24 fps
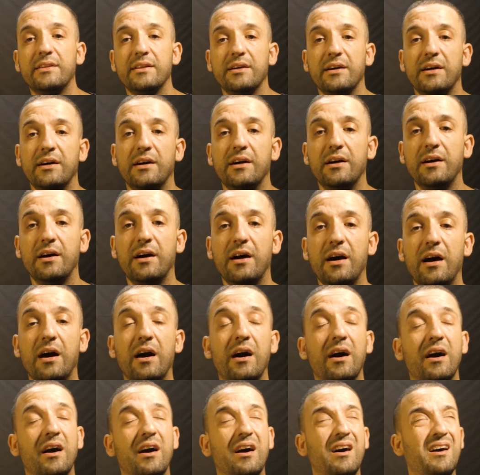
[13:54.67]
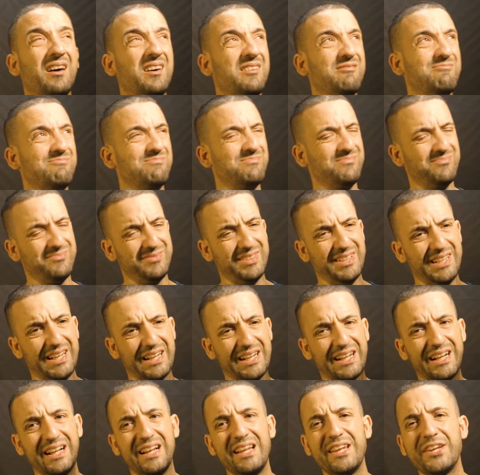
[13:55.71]
a
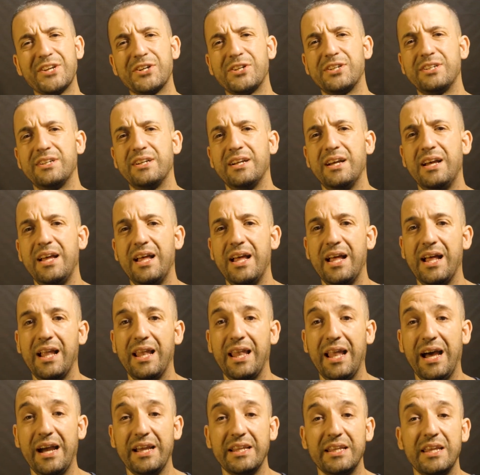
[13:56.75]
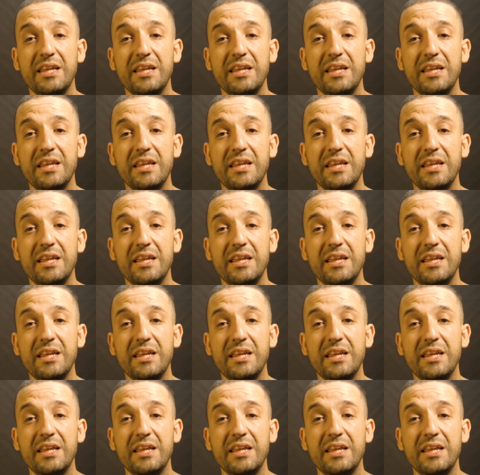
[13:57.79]
clear light.